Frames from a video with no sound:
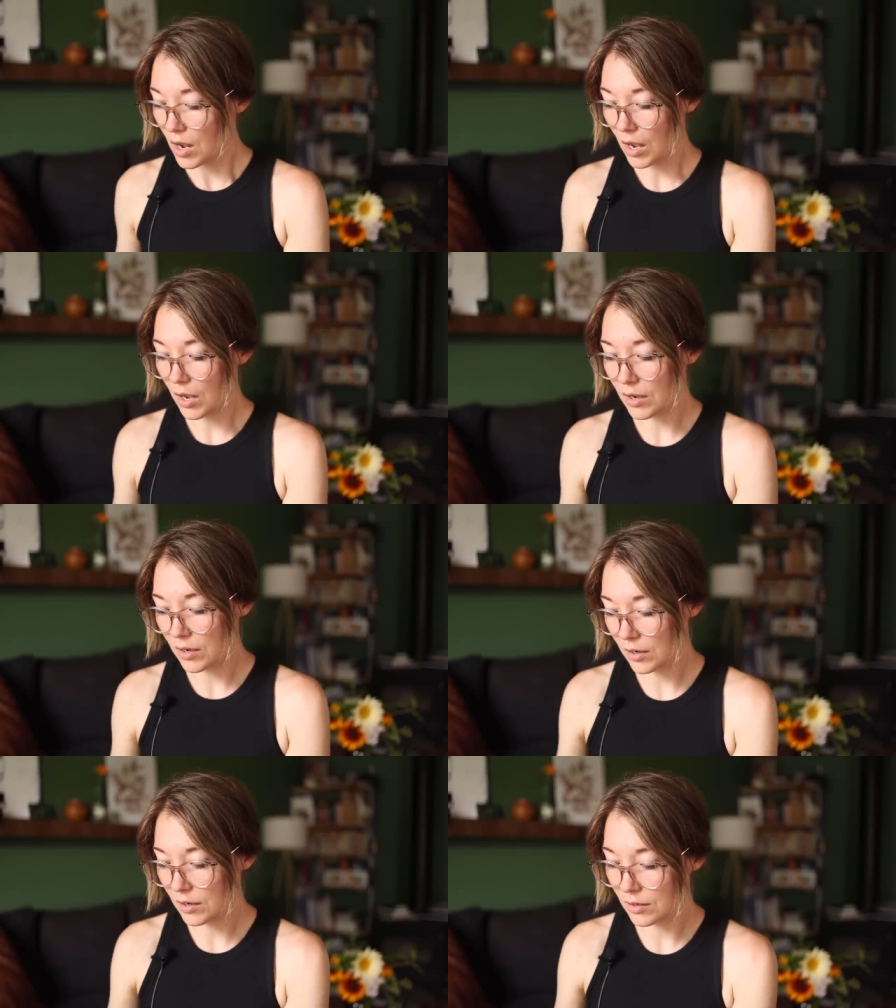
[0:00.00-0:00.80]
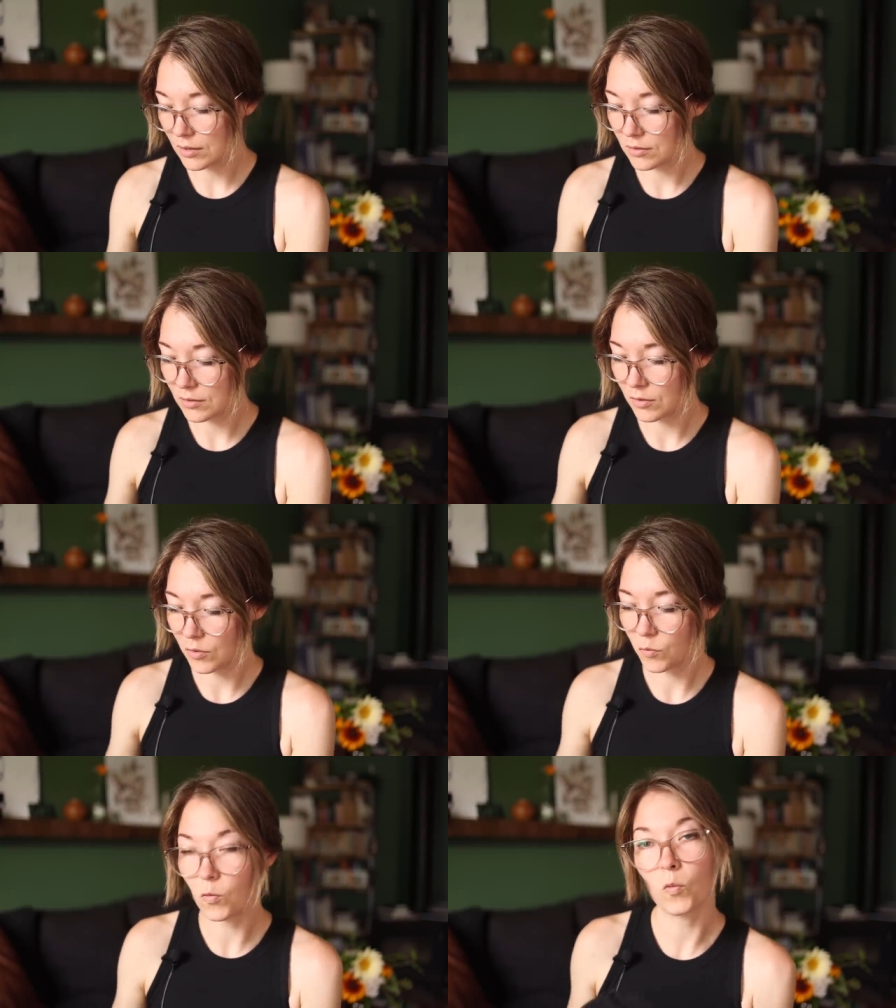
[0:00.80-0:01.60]
I
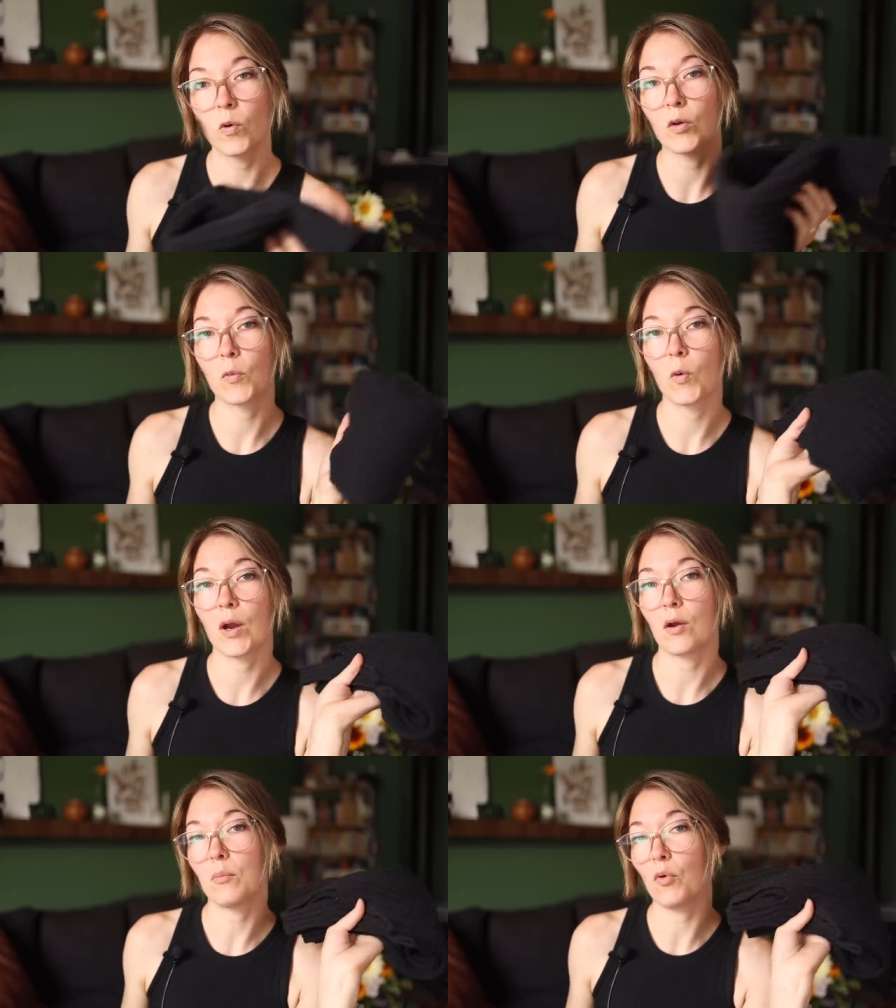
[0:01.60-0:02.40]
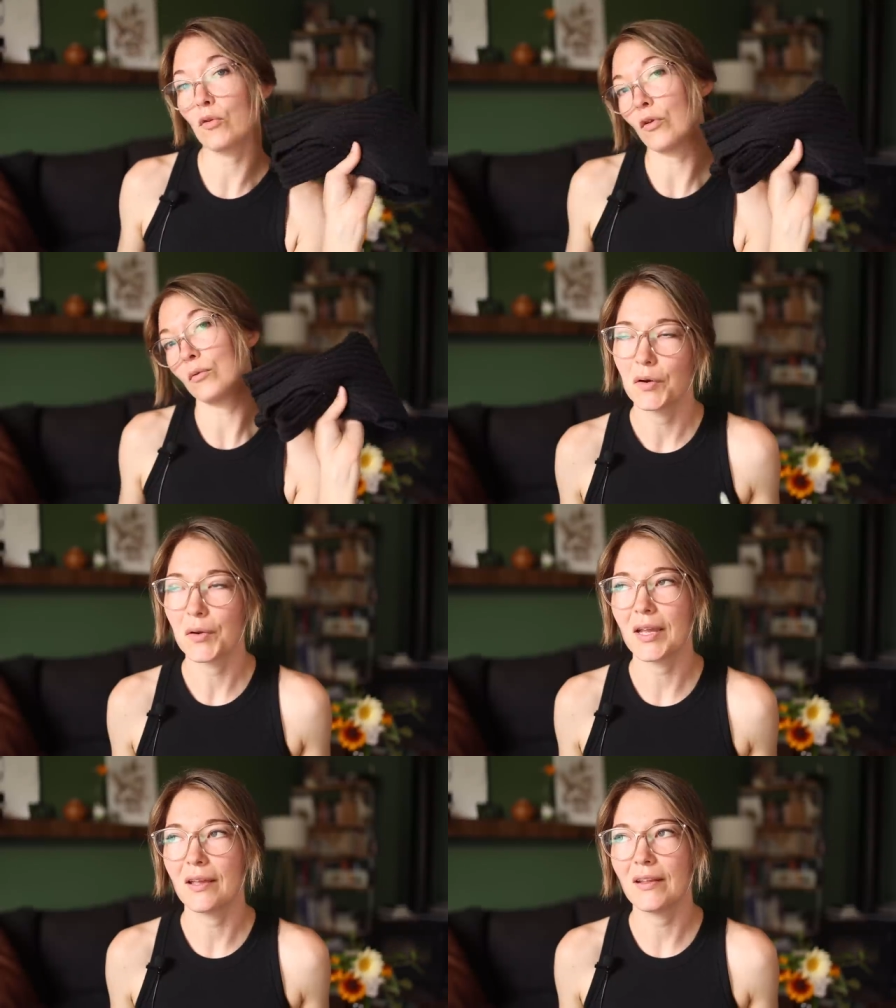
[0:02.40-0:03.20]
will wear it more though.
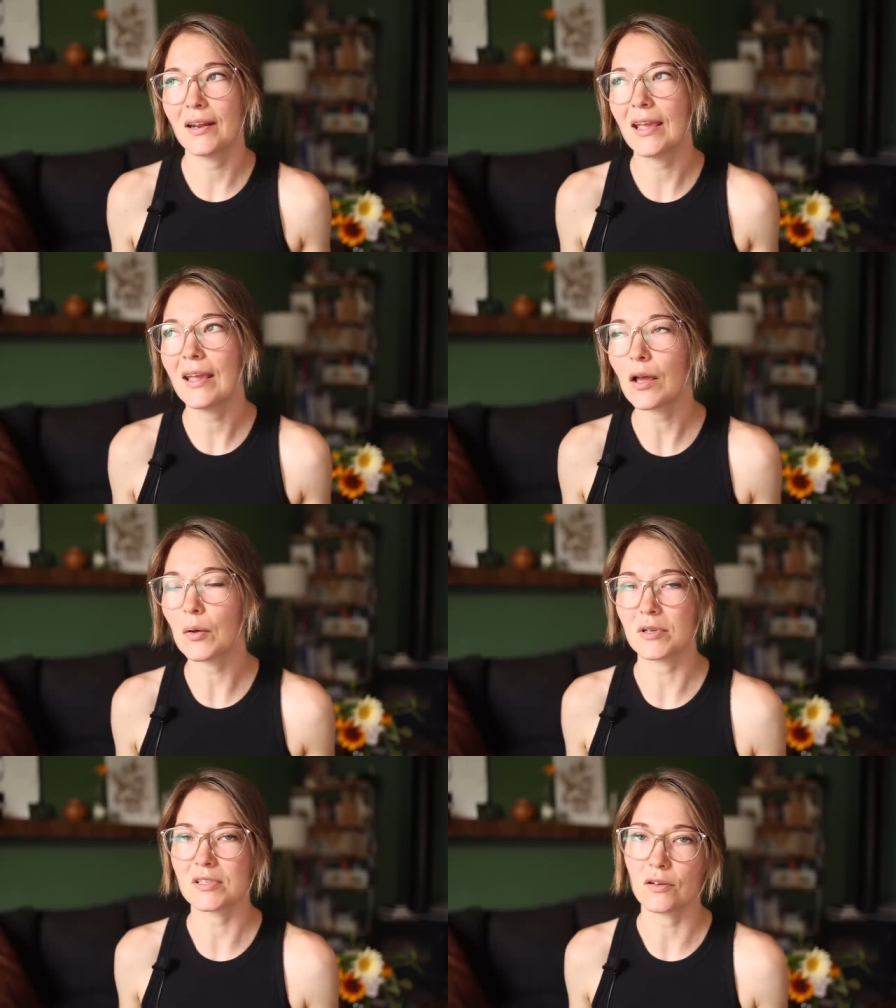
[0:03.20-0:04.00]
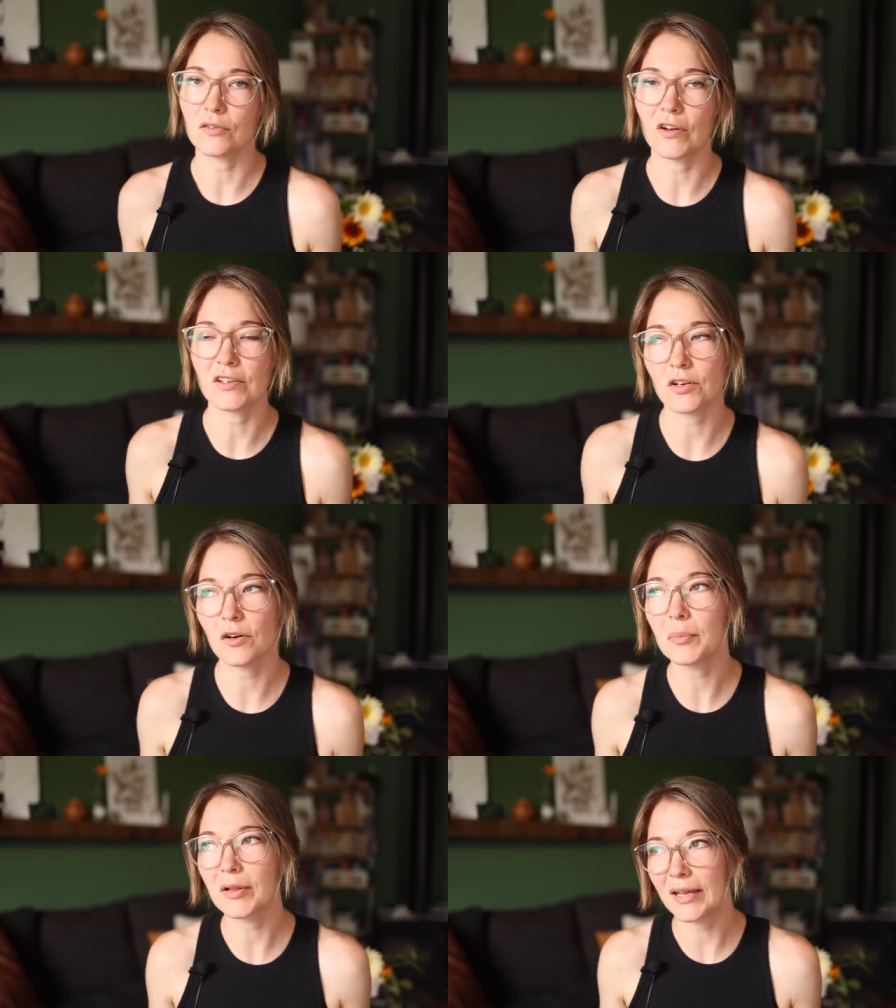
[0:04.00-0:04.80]
Okay, and then I can't help myself. I
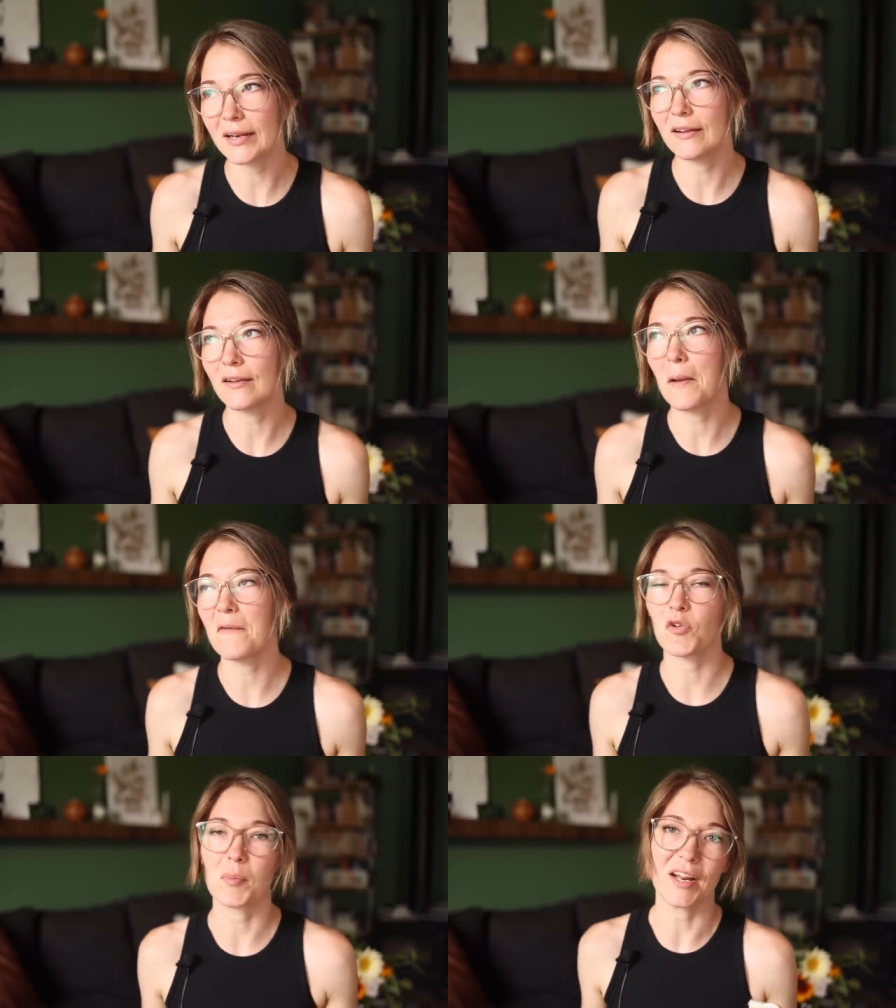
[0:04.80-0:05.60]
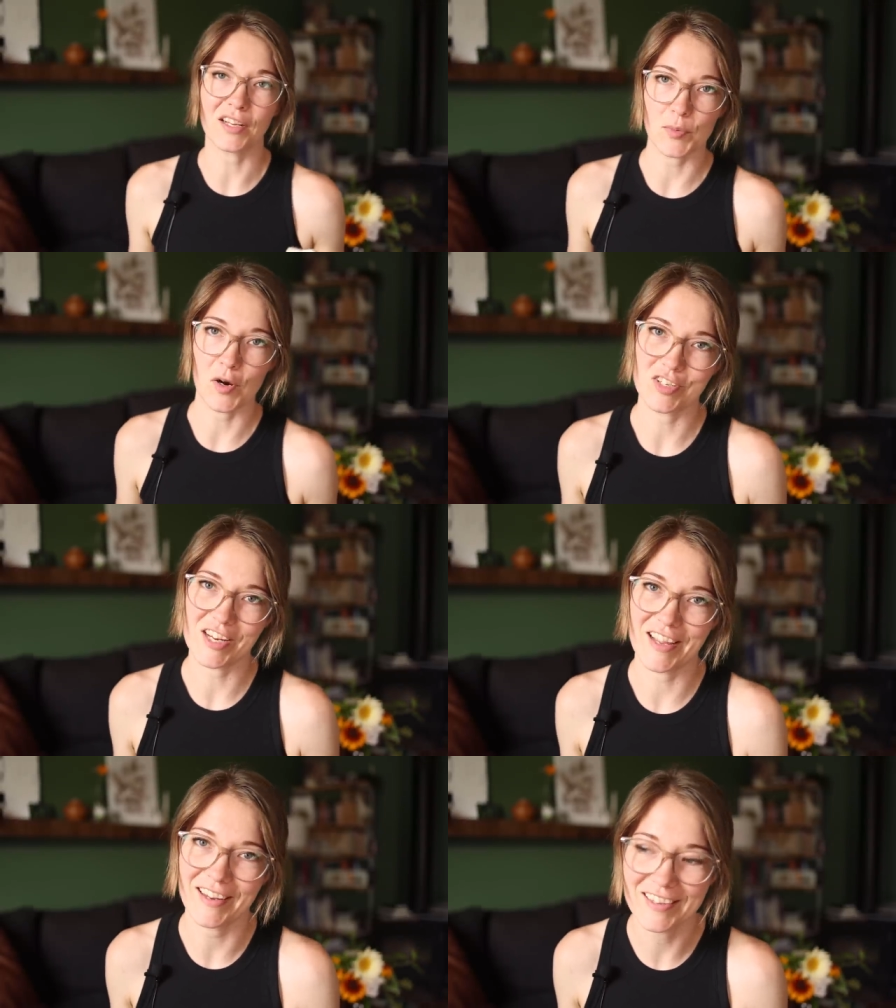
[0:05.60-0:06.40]
started planning for my next
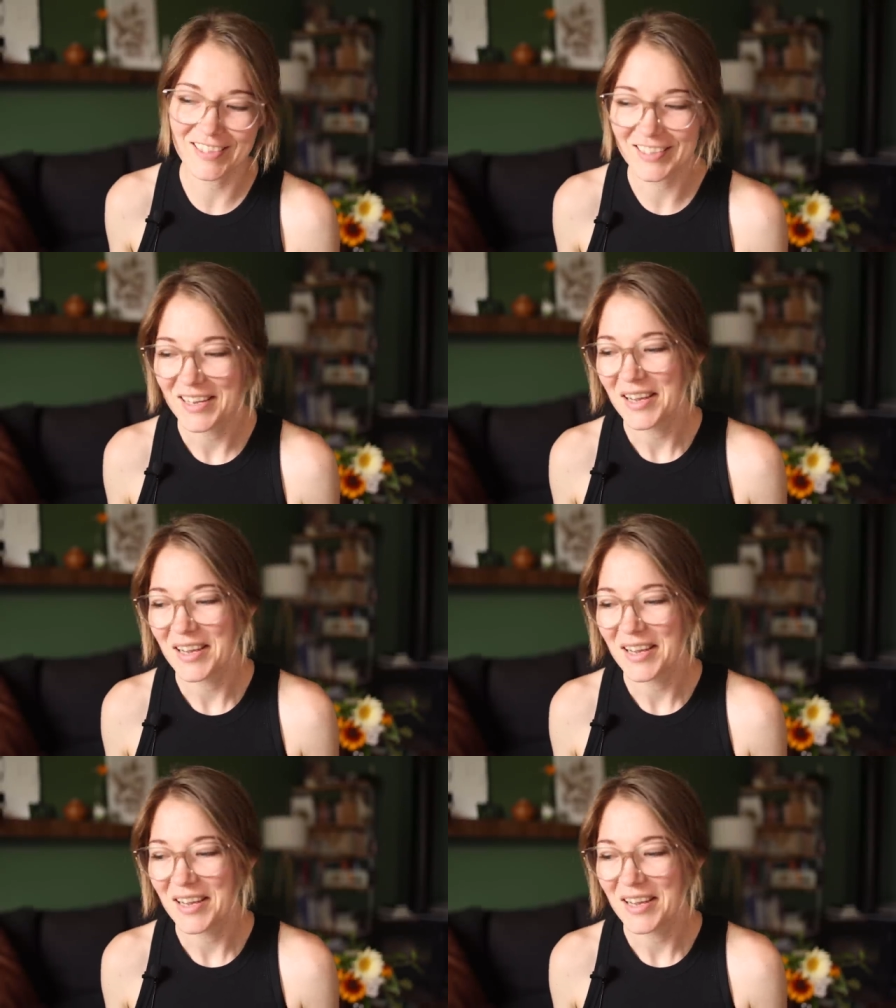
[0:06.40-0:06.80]
project,